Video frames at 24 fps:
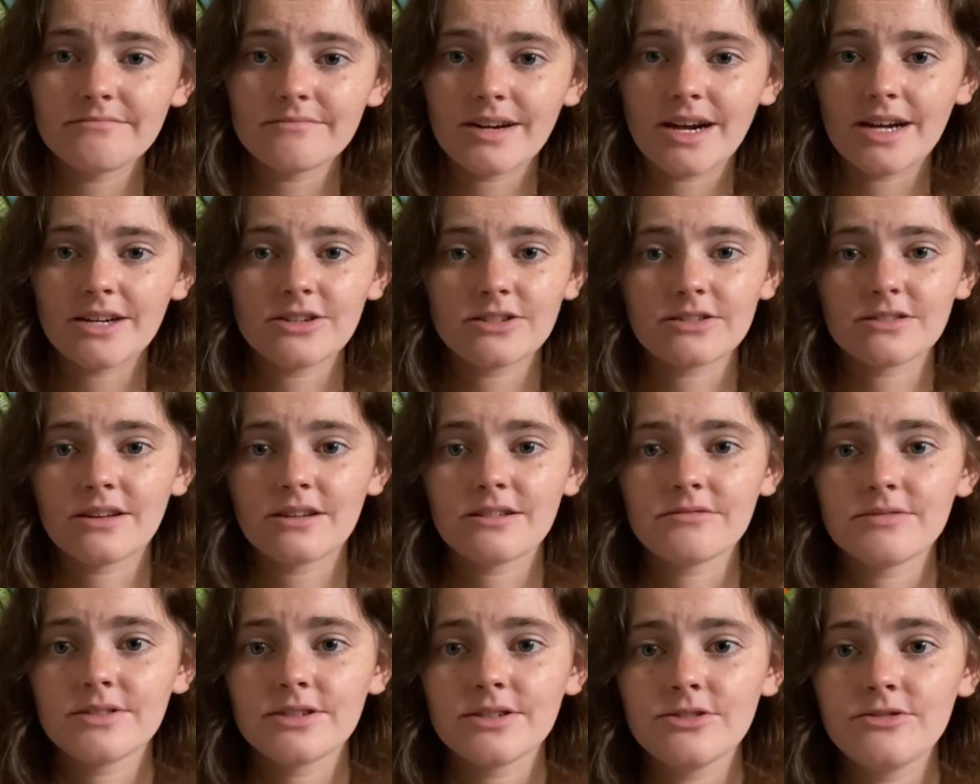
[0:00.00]
I just thought it
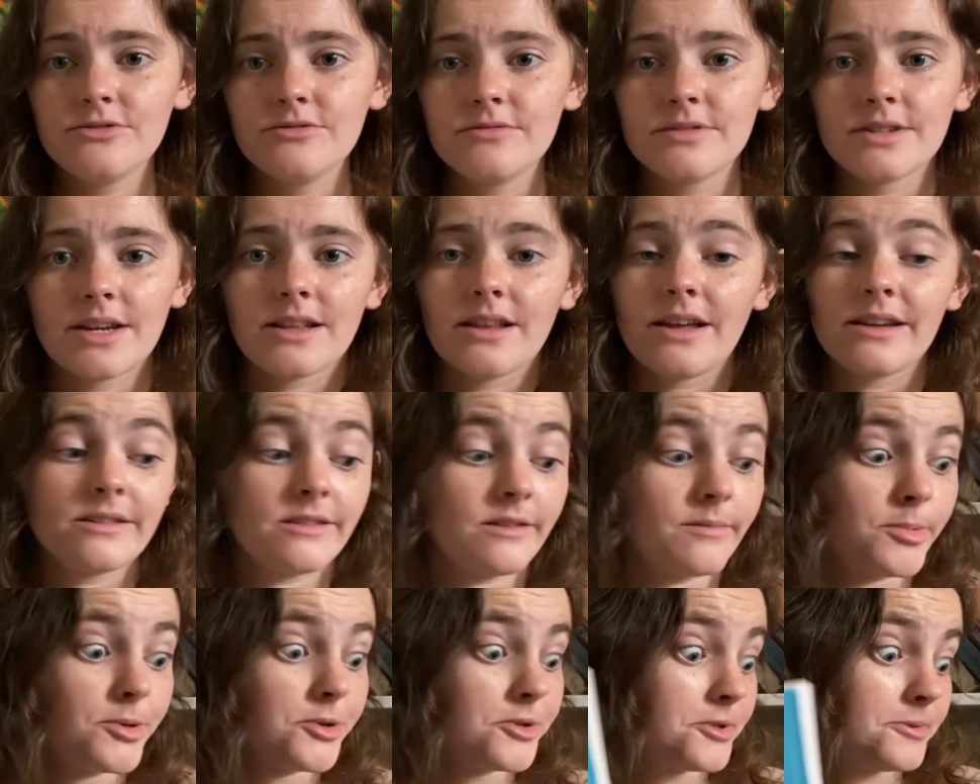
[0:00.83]
was cute and I liked the
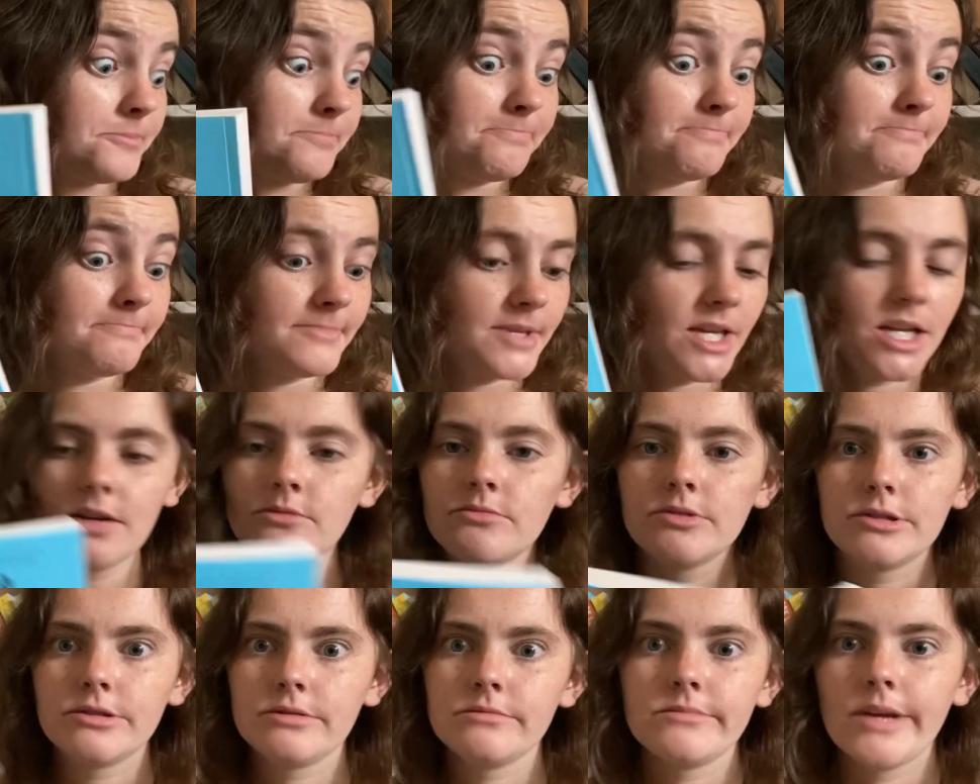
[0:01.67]
book. And it was
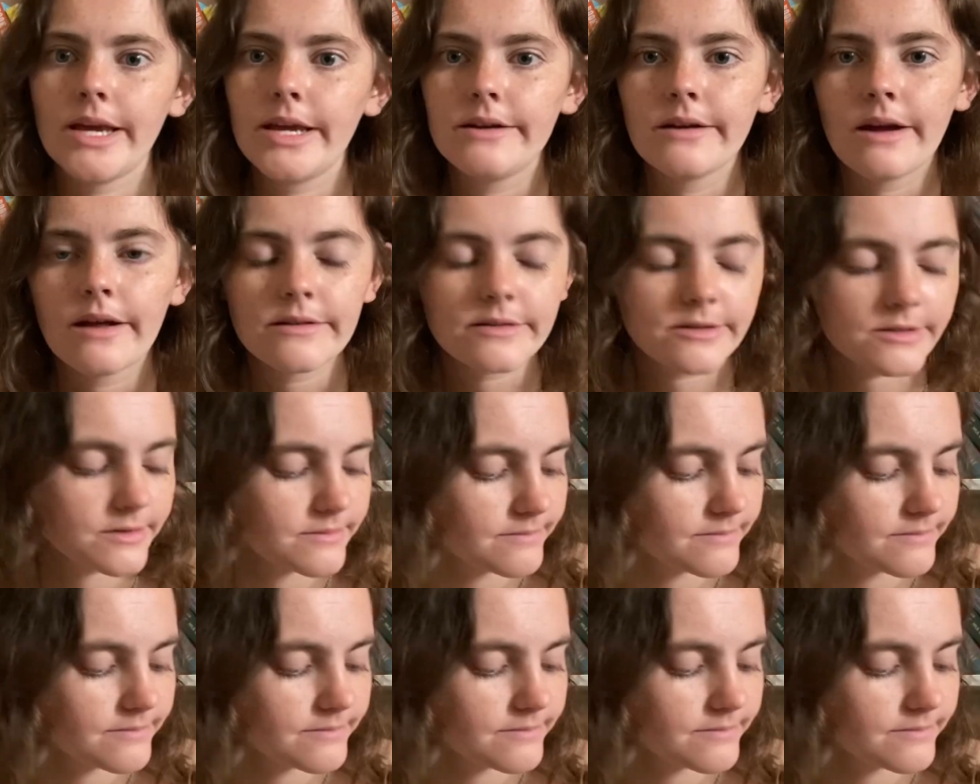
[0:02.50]
$8.